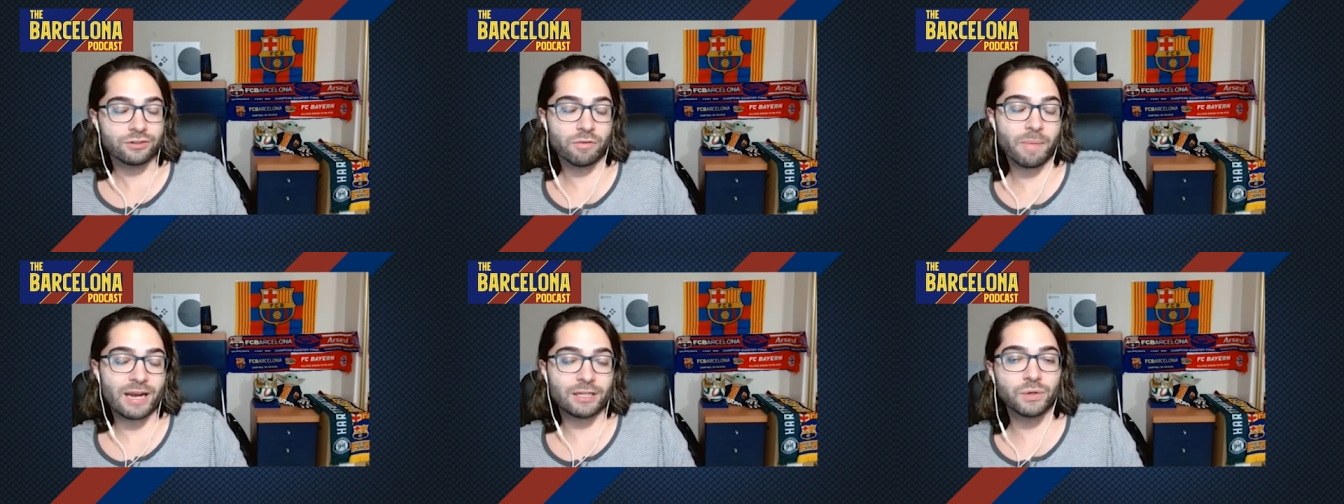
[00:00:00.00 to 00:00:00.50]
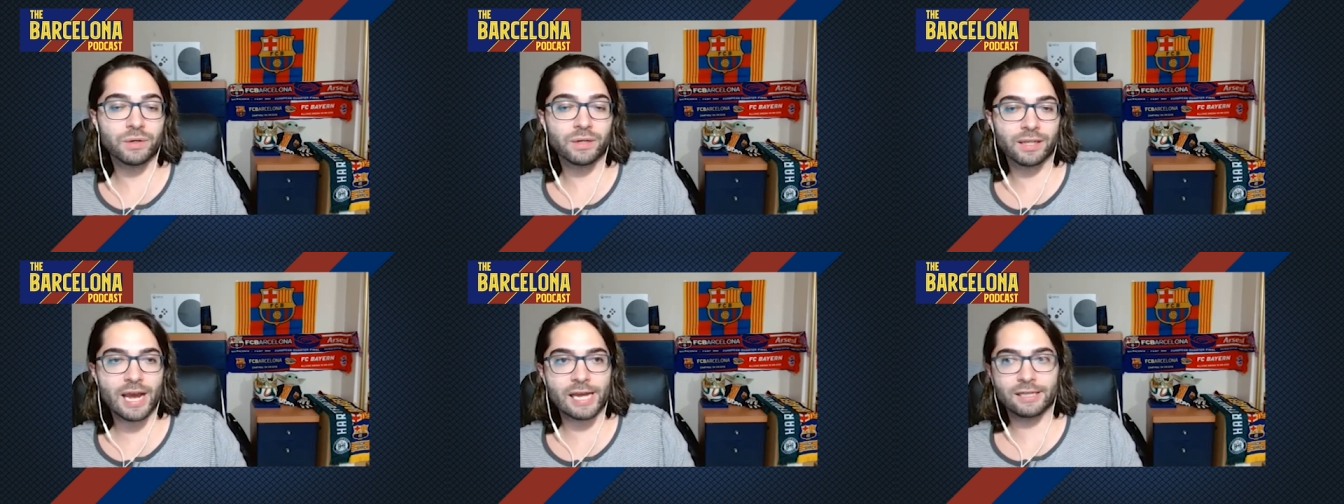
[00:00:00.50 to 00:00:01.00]
So by
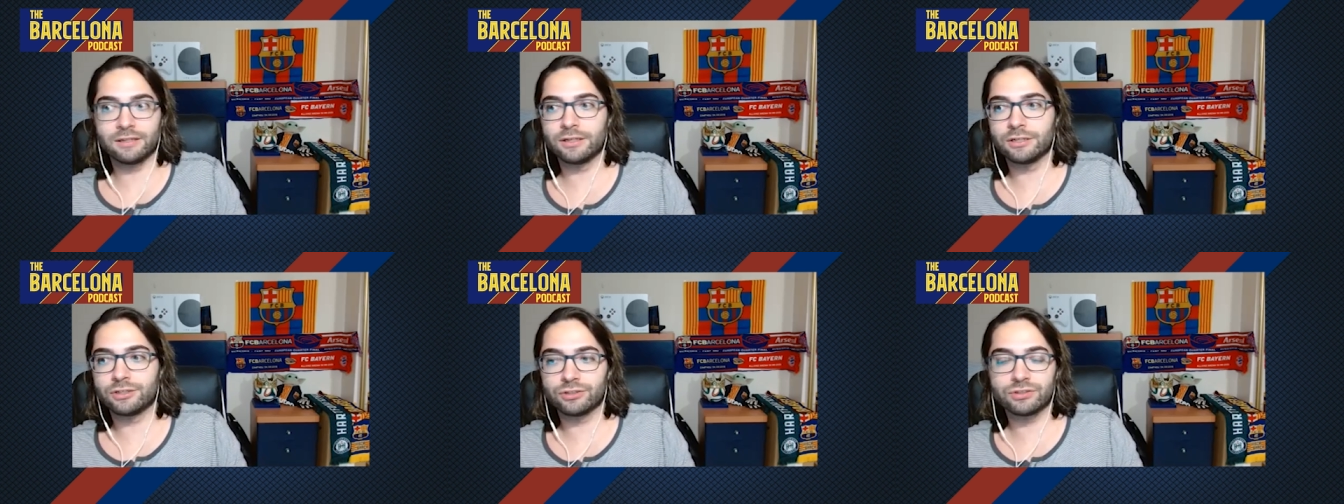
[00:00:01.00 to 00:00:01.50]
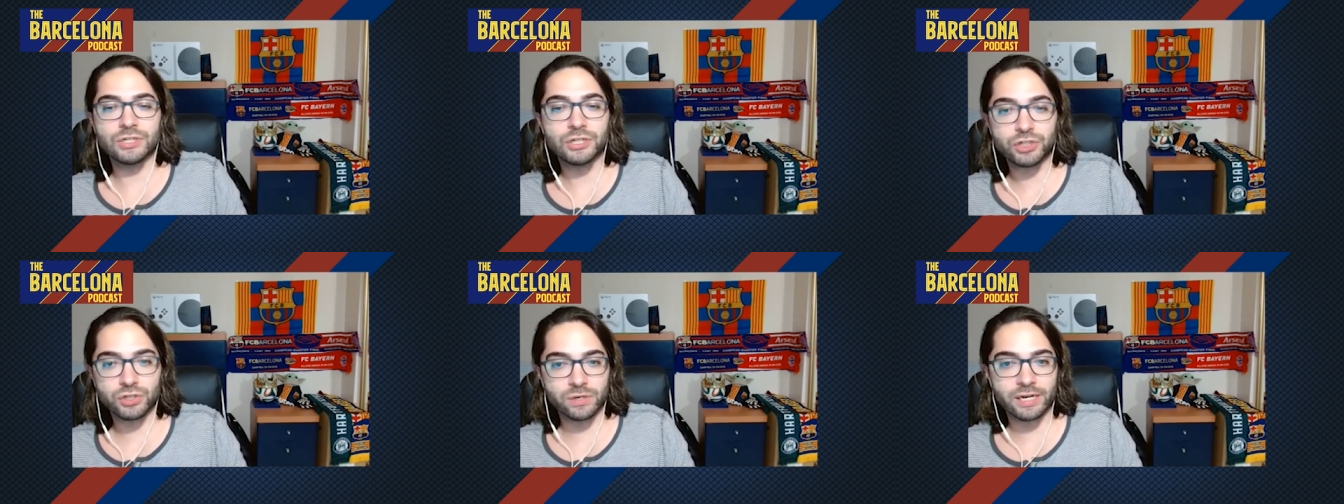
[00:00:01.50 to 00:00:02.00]
doing that, they're just
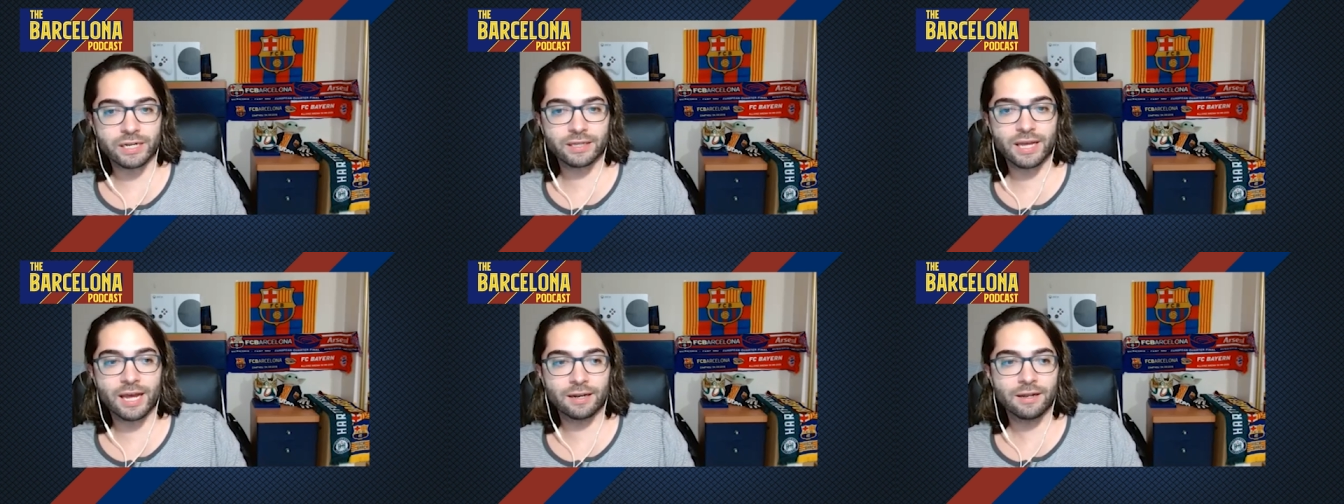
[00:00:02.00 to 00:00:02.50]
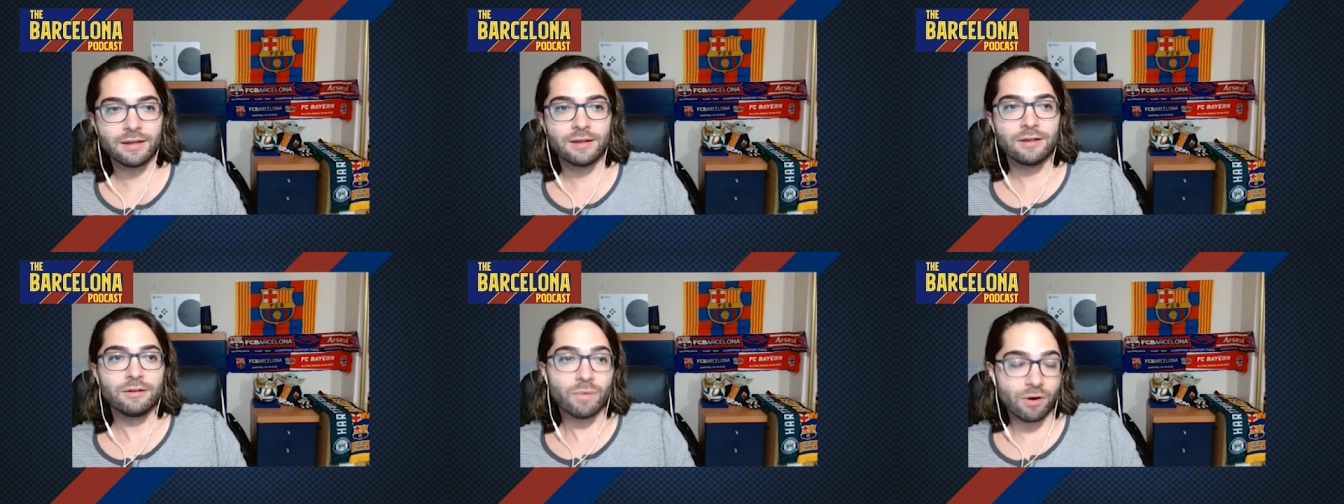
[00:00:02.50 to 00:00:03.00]
ensuring that,
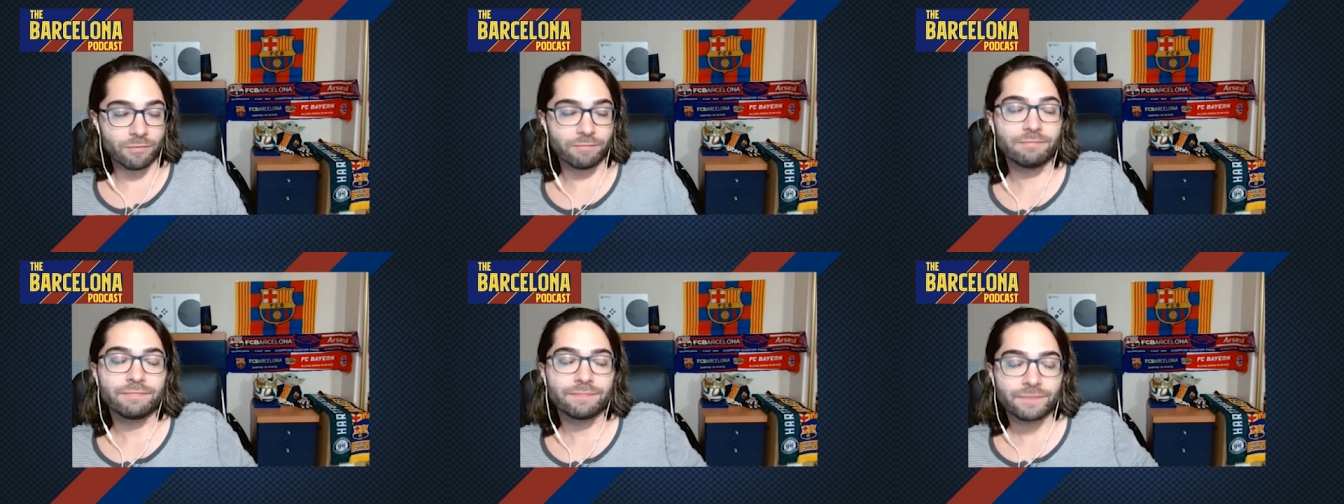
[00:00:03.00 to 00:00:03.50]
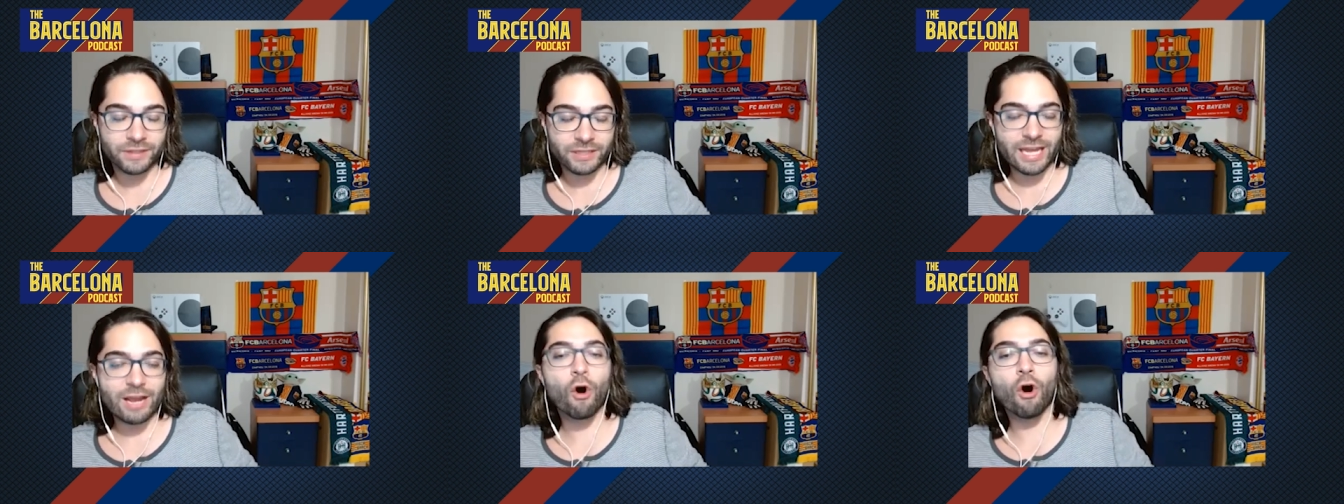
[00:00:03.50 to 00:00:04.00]
well,
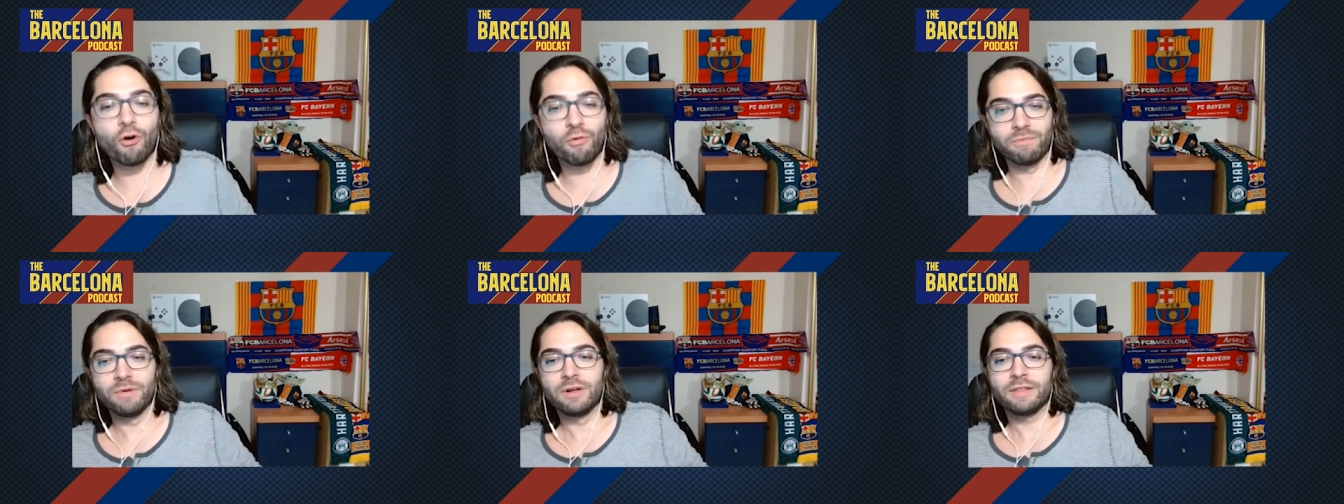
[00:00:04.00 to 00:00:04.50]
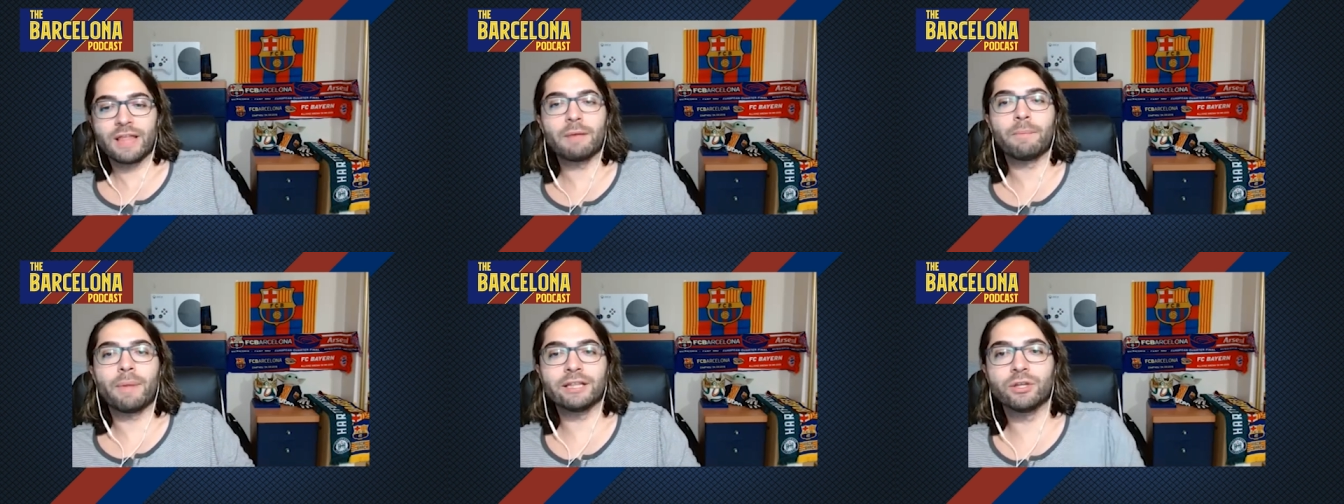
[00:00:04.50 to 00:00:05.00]
they hope
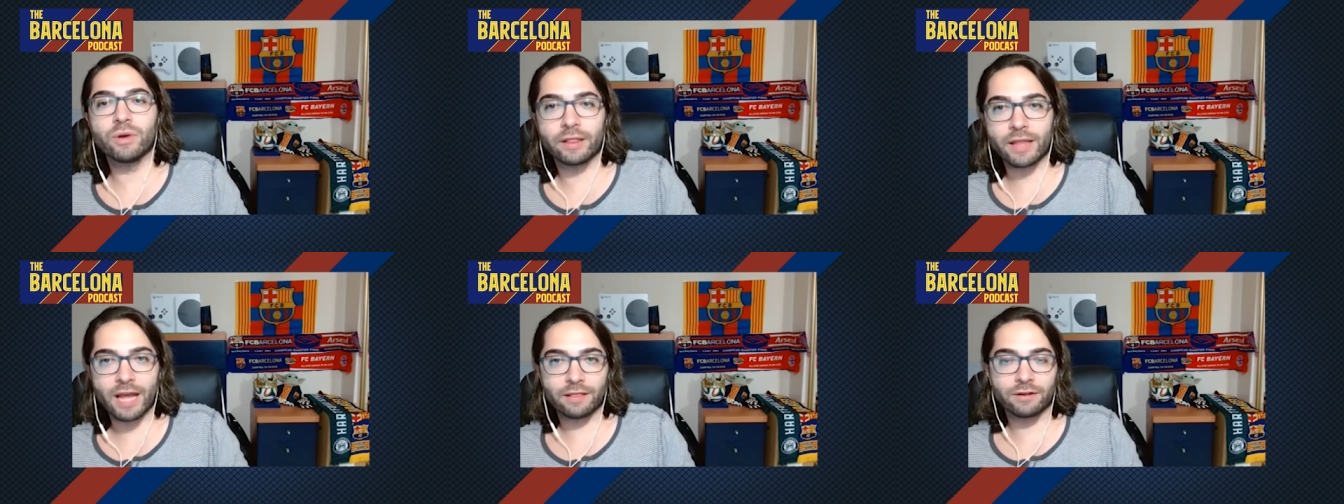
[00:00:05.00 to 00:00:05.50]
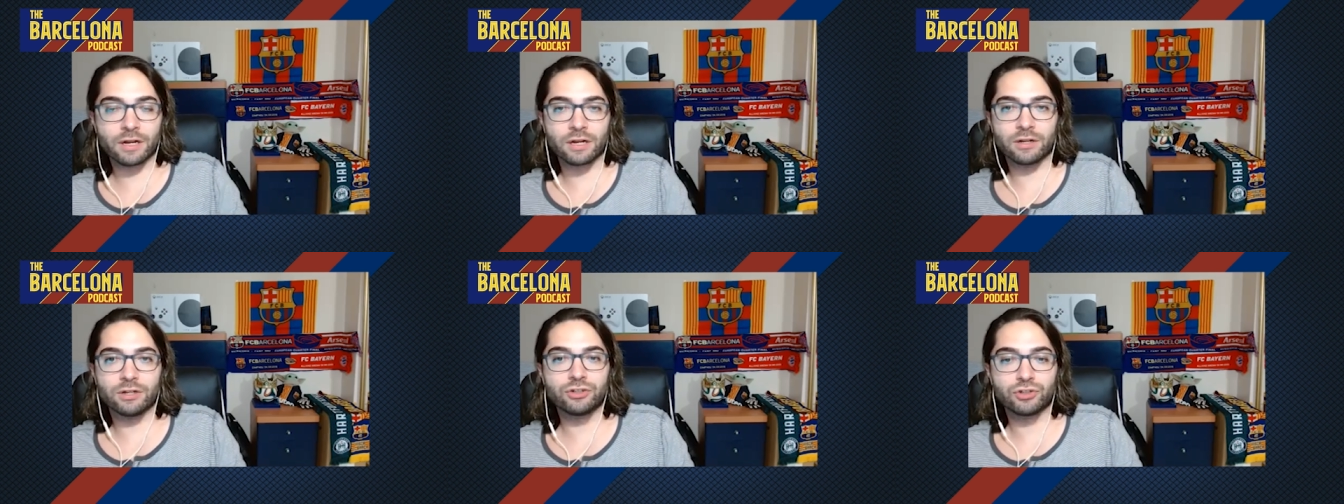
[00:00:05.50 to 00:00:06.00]
that by doing that, they're
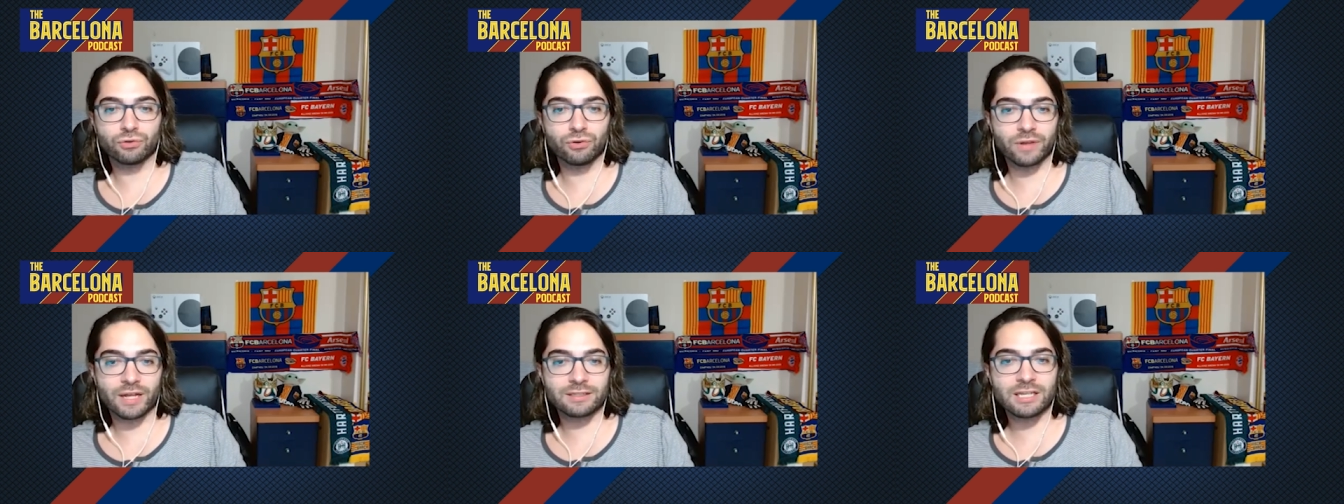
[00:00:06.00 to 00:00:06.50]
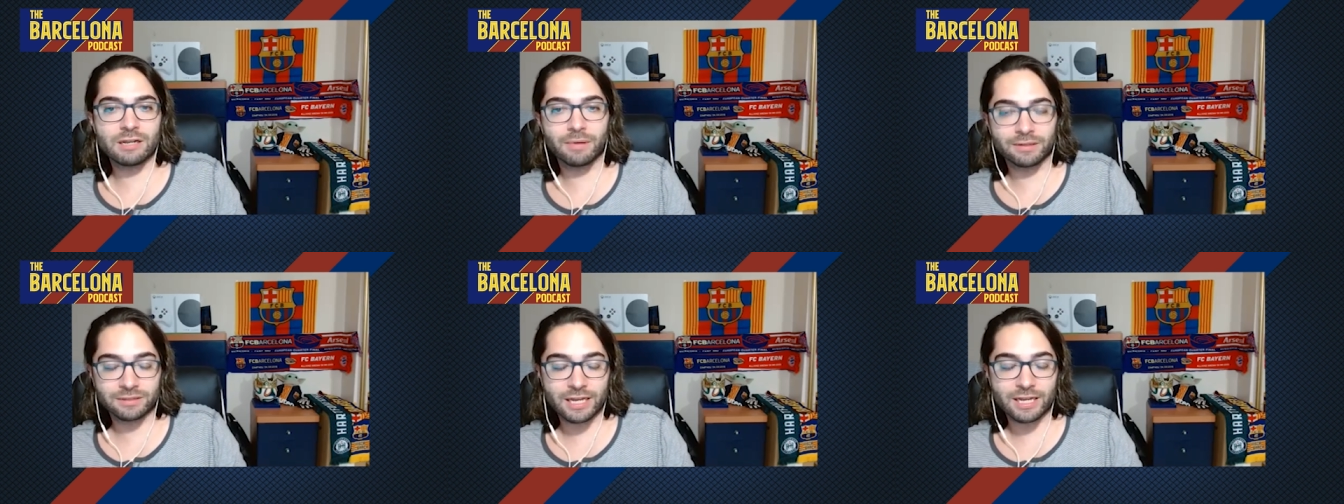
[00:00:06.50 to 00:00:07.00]
going to ensure that
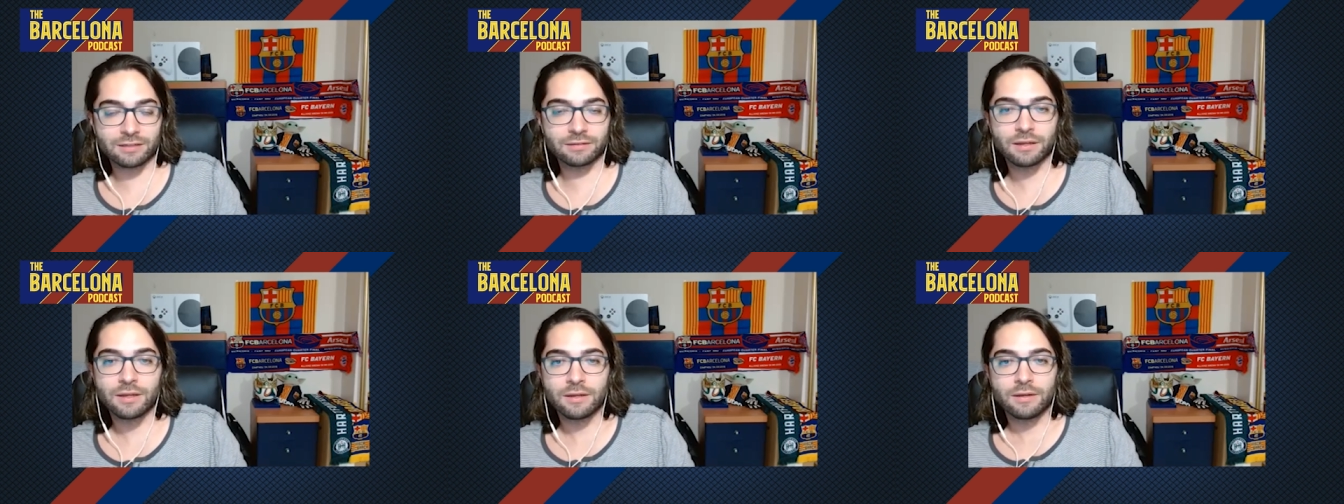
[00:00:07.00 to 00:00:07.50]
Silva stays